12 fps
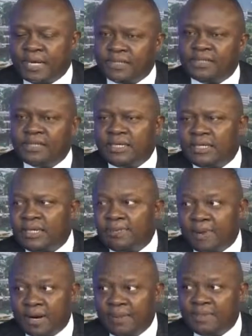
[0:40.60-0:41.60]
Last year, the
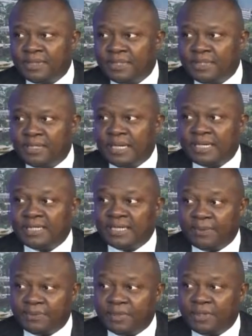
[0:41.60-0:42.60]
power business did
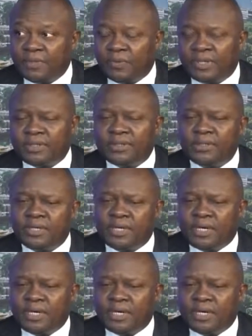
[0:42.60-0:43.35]
exceptionally well,